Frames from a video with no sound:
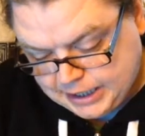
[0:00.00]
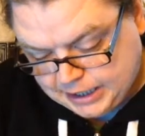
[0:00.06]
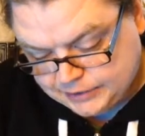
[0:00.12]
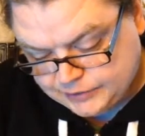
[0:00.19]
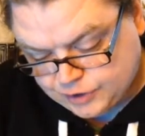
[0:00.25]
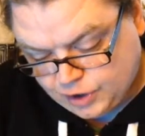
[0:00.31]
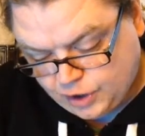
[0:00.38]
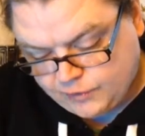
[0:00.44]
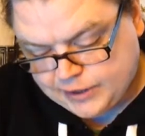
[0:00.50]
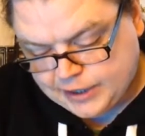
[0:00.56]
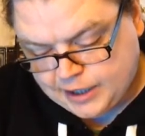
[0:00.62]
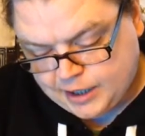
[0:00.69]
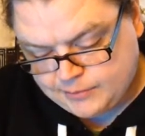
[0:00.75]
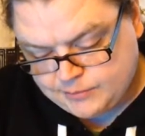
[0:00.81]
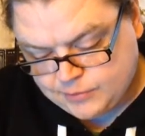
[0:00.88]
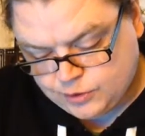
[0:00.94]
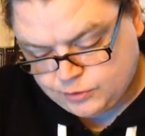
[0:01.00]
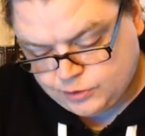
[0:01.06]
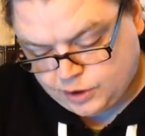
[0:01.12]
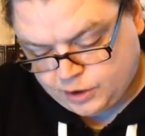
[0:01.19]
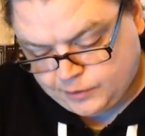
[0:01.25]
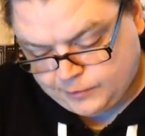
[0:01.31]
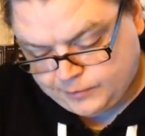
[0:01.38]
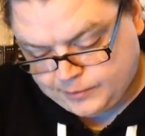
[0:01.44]
Andoria a moon
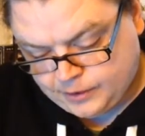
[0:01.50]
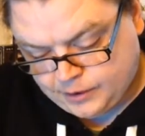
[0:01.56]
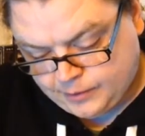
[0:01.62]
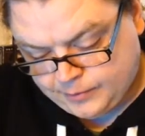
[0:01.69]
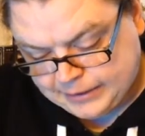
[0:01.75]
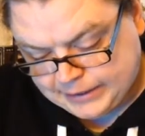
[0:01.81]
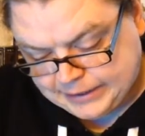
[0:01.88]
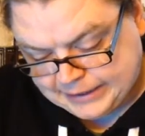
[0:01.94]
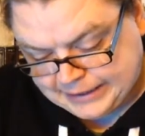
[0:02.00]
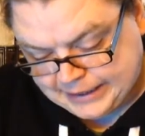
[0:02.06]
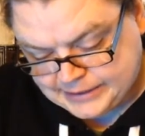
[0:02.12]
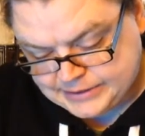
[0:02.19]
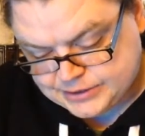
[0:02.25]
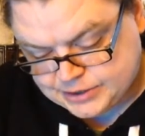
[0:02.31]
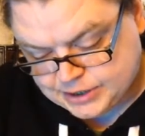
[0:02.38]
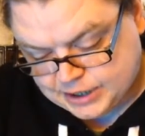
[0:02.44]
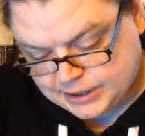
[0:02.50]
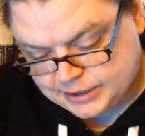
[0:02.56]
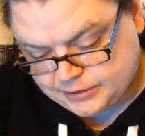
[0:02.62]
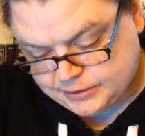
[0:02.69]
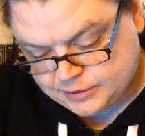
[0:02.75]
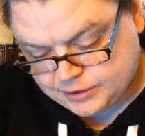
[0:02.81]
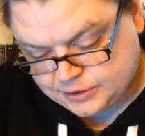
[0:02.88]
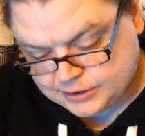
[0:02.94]
orbiting a gas
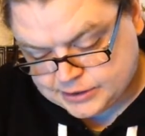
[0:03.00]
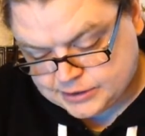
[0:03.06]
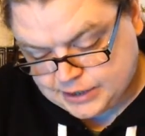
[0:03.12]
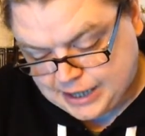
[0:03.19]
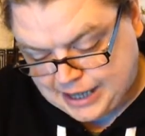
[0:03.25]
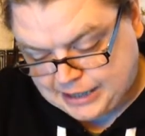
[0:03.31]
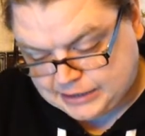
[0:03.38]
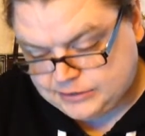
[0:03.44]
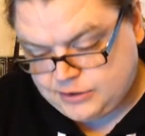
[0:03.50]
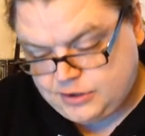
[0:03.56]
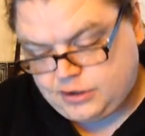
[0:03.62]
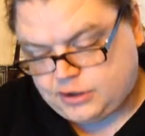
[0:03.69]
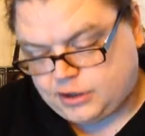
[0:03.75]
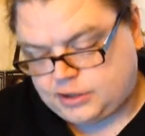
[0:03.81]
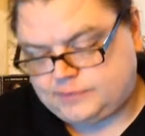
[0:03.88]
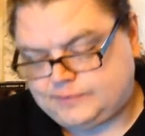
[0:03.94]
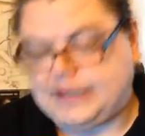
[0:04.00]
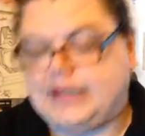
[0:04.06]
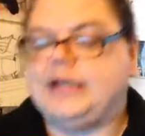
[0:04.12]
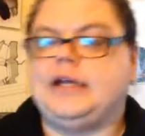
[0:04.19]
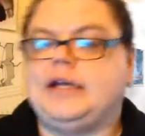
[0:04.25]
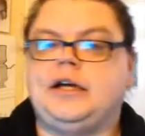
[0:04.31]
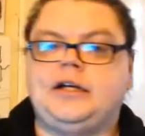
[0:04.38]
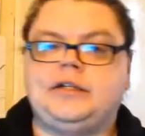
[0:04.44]
giant known as Andor. There
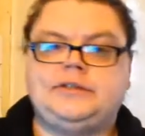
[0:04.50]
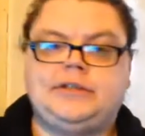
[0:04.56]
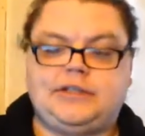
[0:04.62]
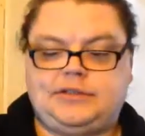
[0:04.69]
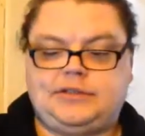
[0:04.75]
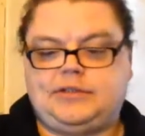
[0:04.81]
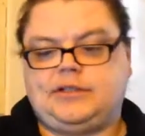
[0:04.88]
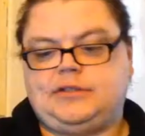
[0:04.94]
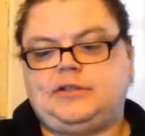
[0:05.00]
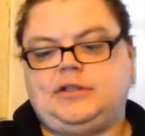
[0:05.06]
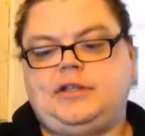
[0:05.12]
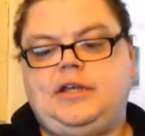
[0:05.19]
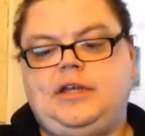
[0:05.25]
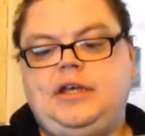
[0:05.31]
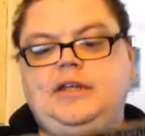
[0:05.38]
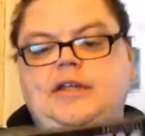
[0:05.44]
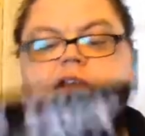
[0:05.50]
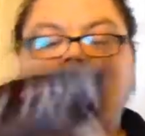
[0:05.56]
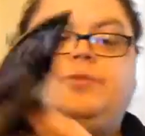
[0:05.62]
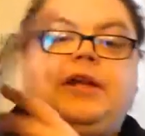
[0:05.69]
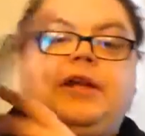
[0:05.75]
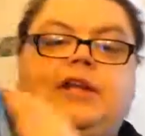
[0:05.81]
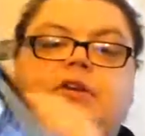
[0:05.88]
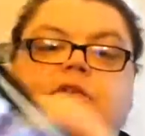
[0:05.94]
you go. That's a
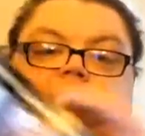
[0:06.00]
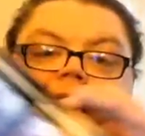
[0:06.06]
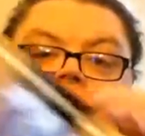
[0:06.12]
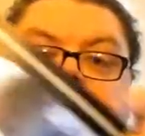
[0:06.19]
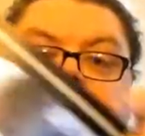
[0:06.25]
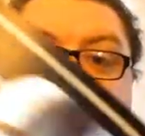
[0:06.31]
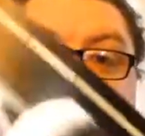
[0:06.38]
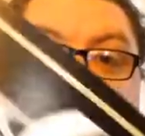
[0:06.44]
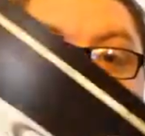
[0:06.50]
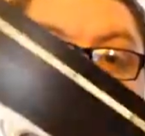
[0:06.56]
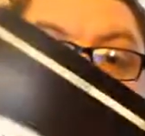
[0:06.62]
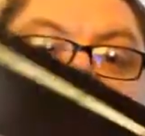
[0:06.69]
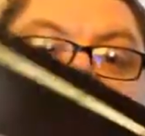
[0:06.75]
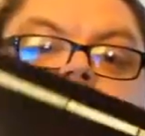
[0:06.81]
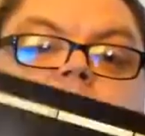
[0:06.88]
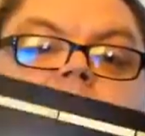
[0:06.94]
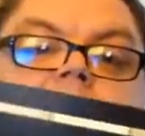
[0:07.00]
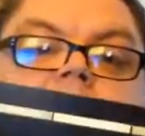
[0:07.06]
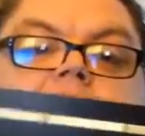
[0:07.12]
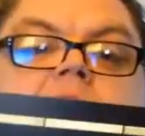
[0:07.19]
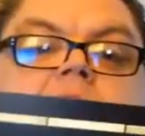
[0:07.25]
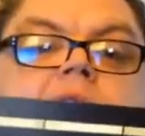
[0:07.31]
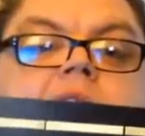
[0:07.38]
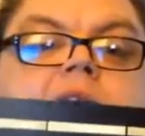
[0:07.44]
pretty cool idea actually. I quite like
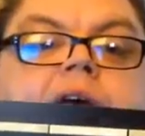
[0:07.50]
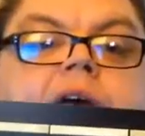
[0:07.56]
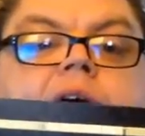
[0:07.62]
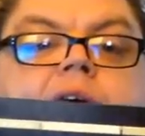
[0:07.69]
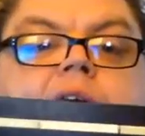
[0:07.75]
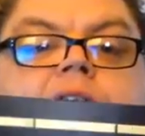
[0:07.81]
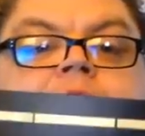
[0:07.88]
that idea.